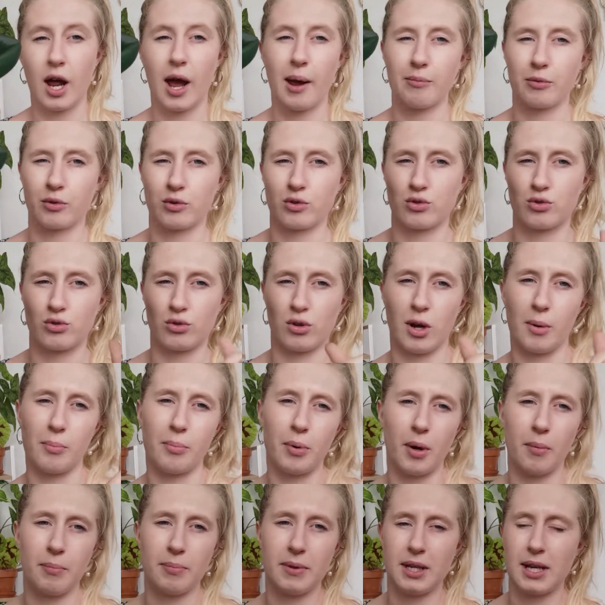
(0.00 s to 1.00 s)
I'm not sure, I'll
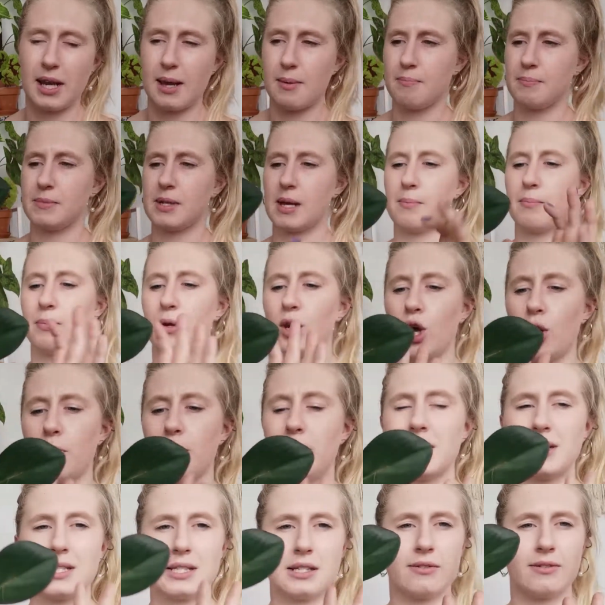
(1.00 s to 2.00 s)
put the name down below,
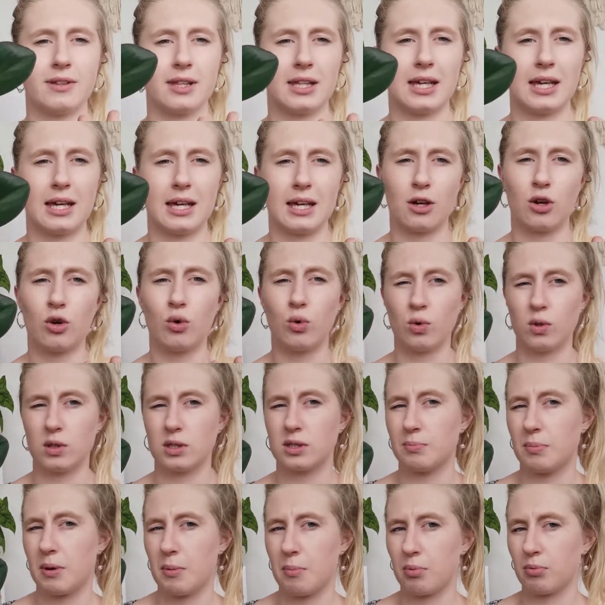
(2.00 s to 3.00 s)
but it's definitely
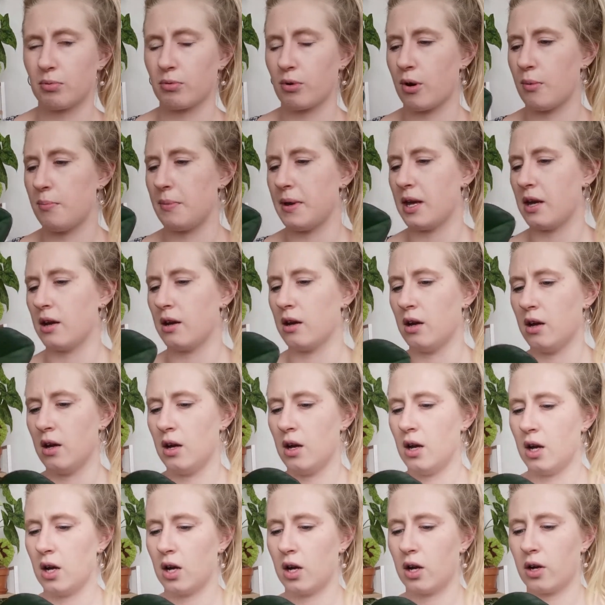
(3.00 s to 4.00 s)
called a Peperomia
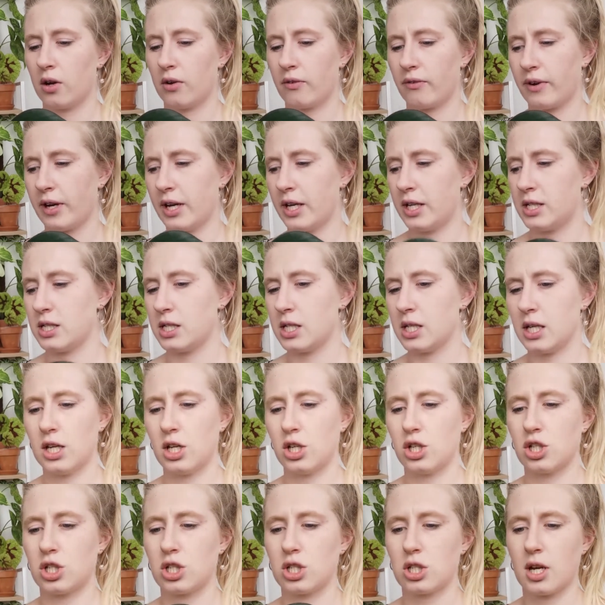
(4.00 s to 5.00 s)
Red
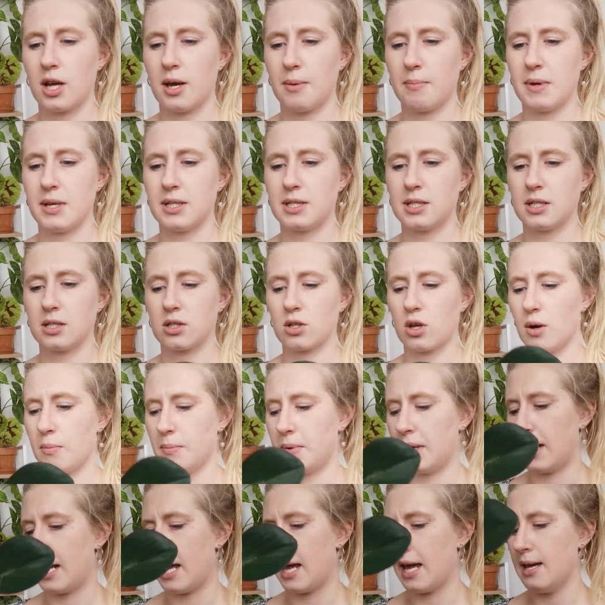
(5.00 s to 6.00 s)
Edge as its
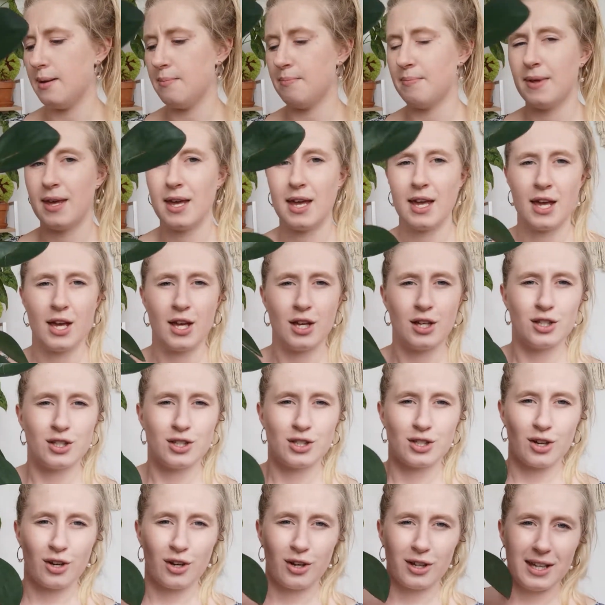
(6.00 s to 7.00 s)
common name.
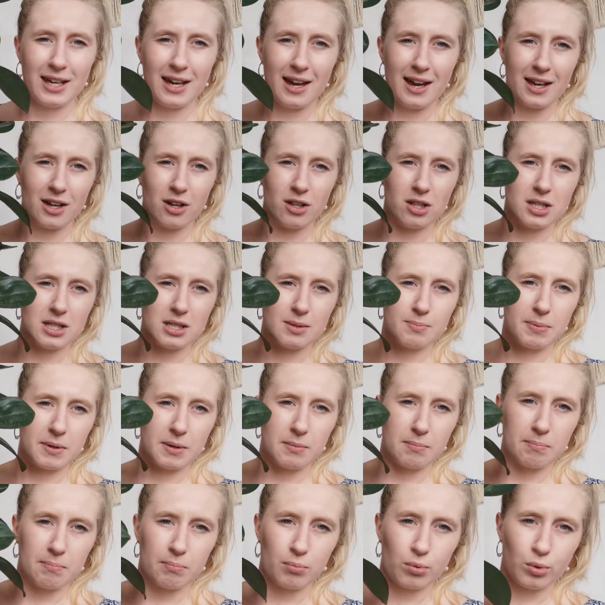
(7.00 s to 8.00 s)
So yeah, I got this
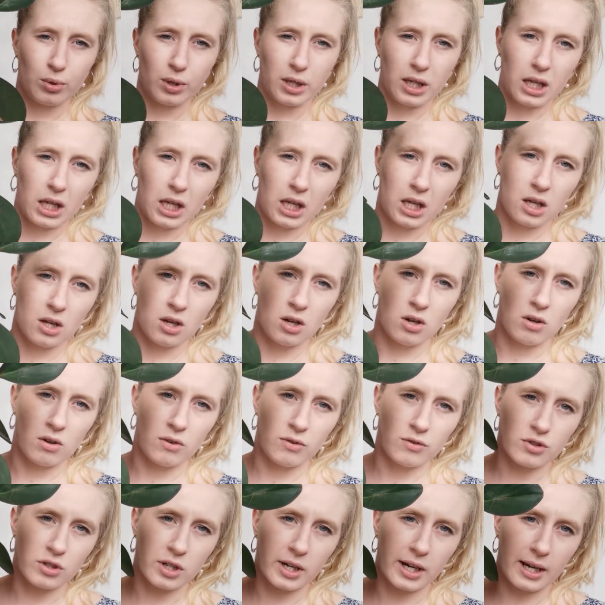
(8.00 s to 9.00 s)
big boy
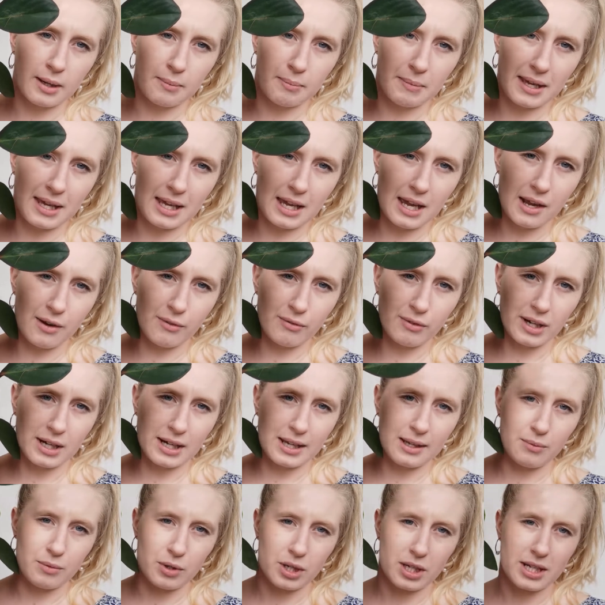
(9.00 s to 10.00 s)
off Trade Me. I
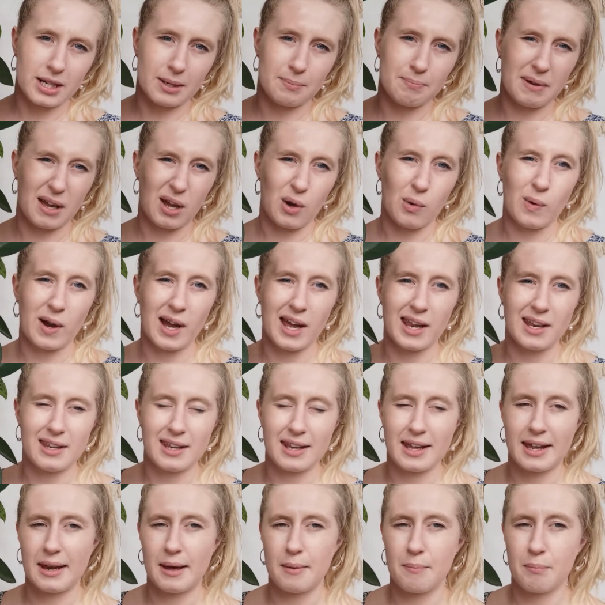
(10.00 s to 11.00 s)
really wanted a big one.
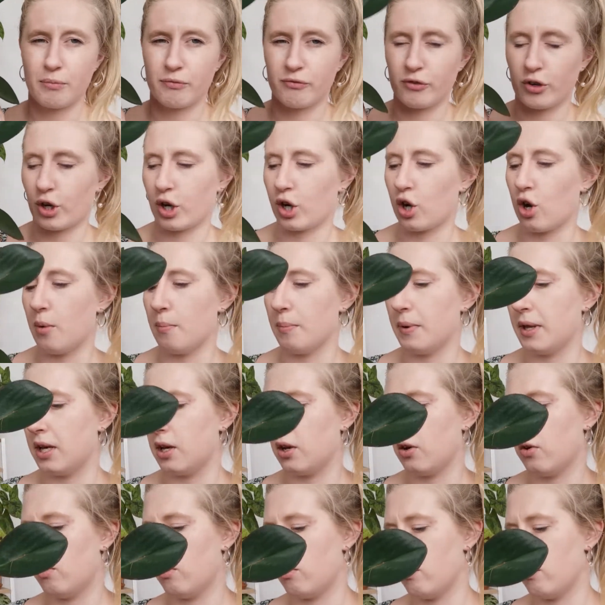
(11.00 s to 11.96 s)
They're like very common